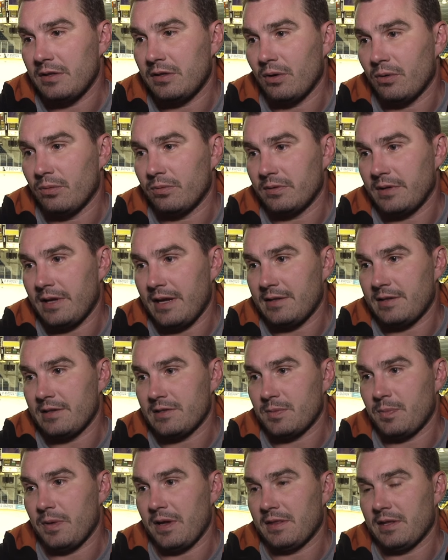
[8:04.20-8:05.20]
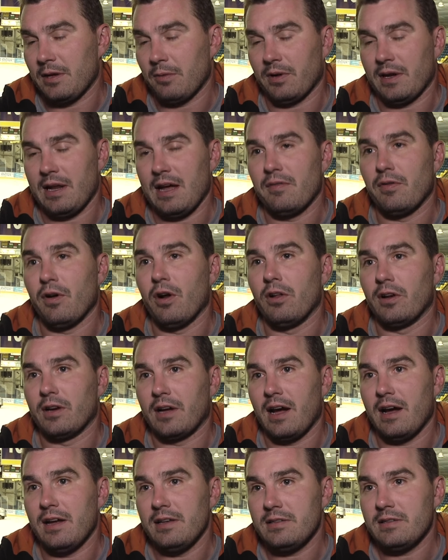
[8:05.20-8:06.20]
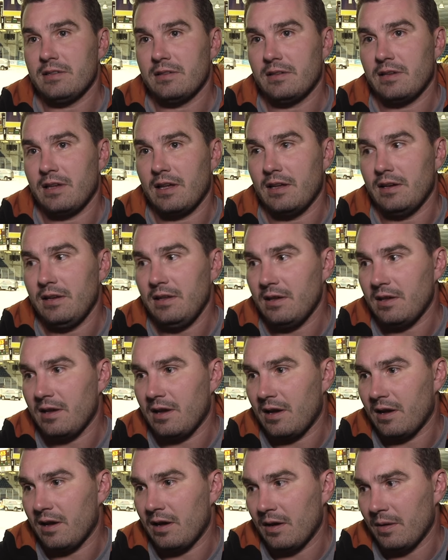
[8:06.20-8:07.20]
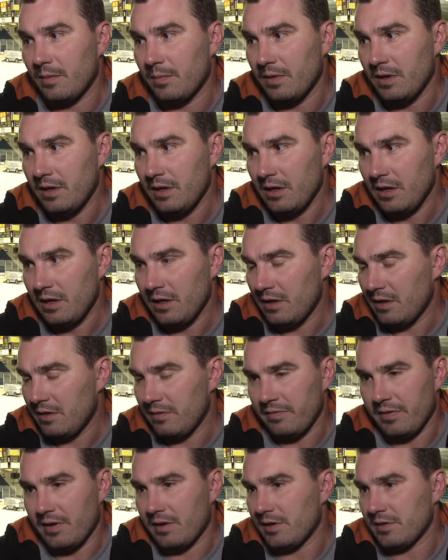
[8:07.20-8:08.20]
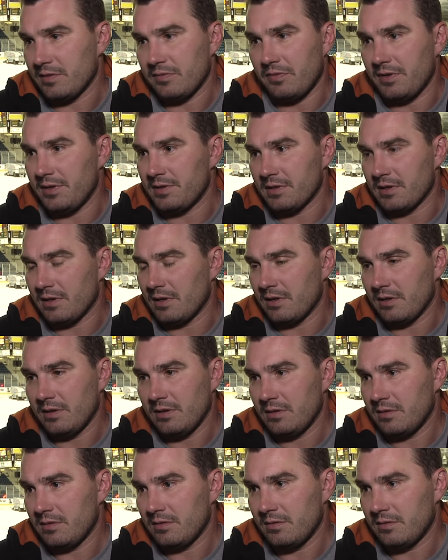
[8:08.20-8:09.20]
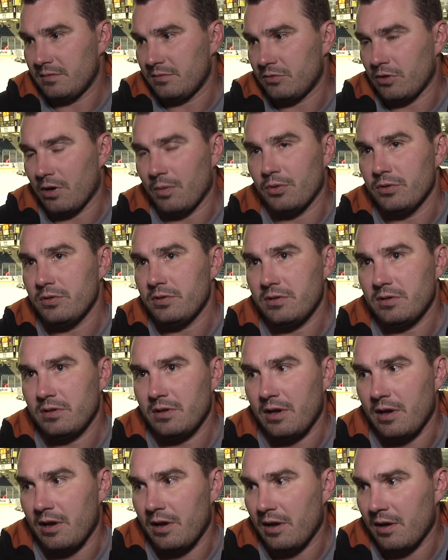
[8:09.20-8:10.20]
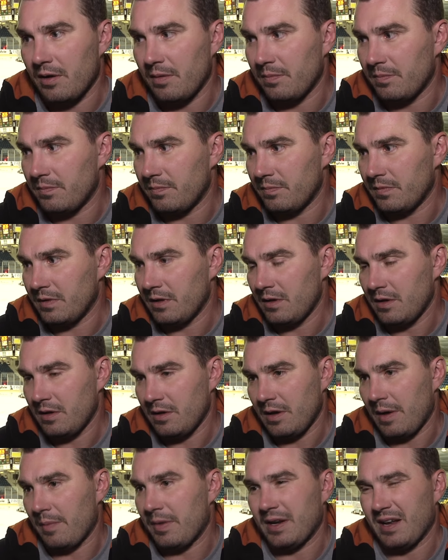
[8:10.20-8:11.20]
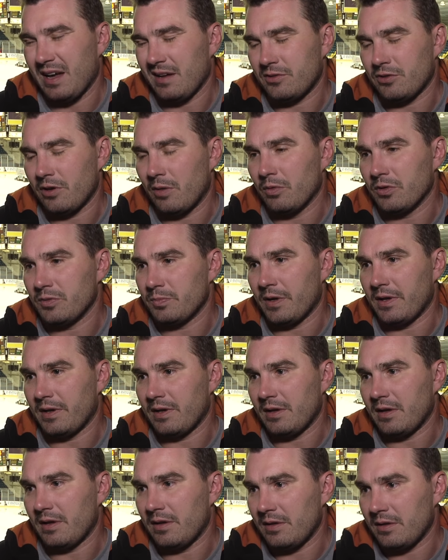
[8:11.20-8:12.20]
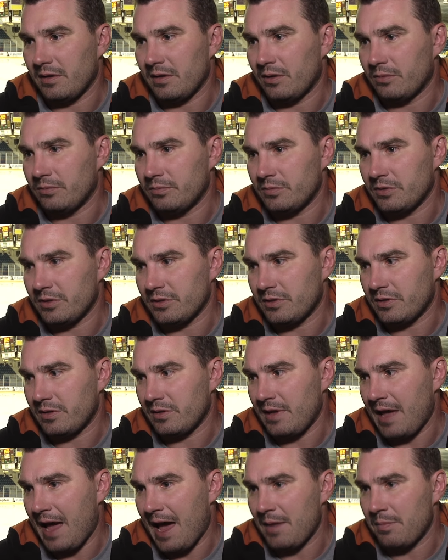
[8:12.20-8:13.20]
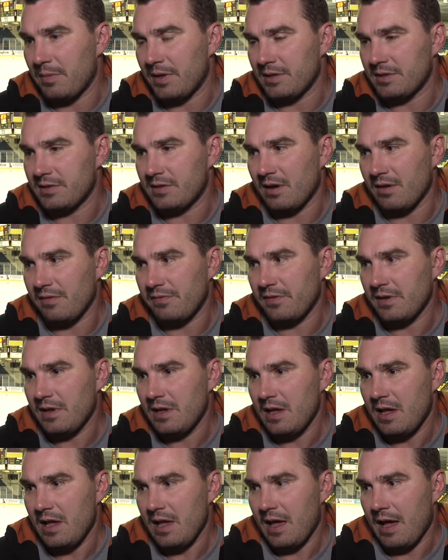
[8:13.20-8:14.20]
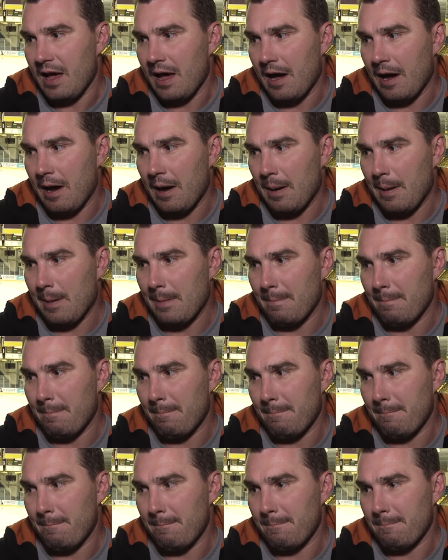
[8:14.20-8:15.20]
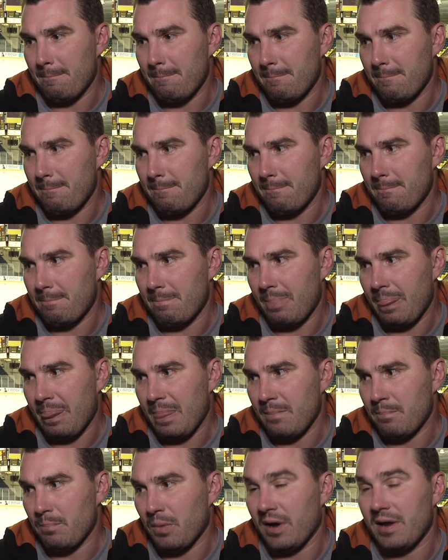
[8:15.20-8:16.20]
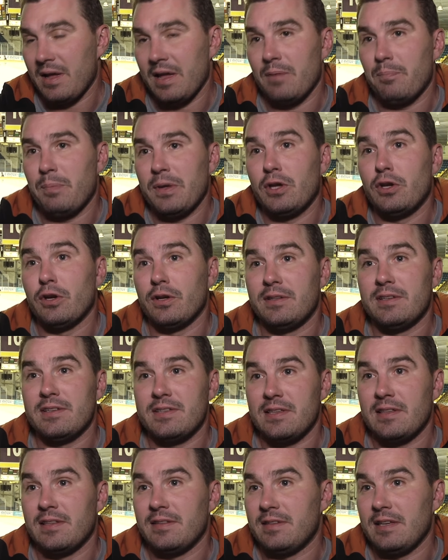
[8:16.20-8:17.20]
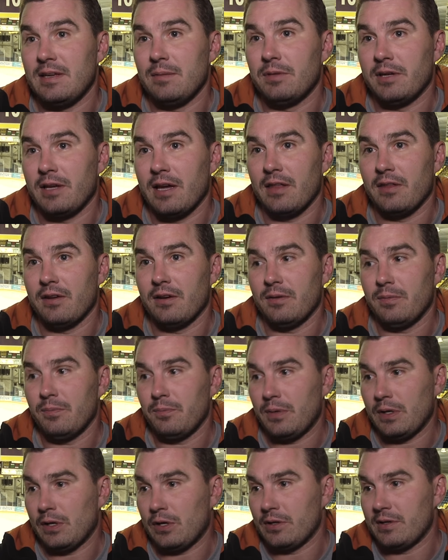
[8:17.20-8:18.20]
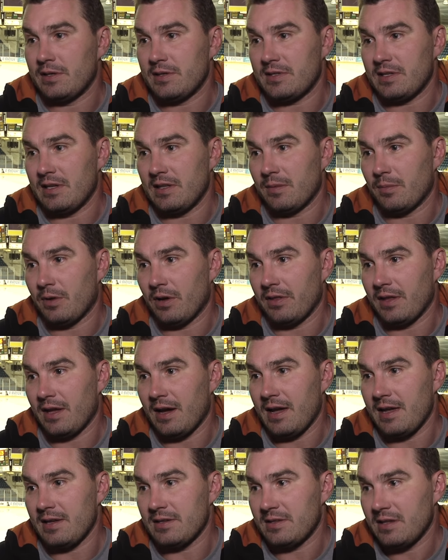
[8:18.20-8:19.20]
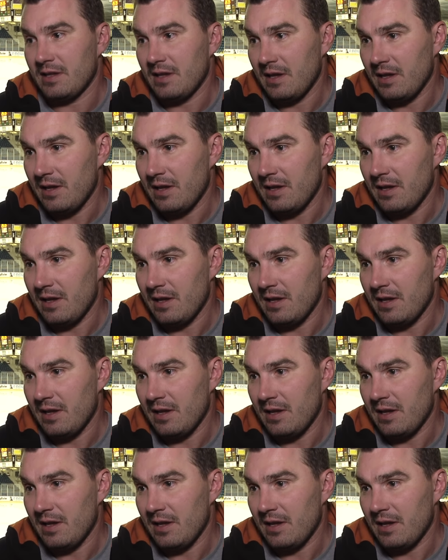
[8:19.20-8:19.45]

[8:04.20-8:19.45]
don't anticipate that we're going to have all our guys in. Various visa troubles. I mean, not troubles, but, you know, just admin stuff. But it'd be good to see the team together, be good to see them on the ice,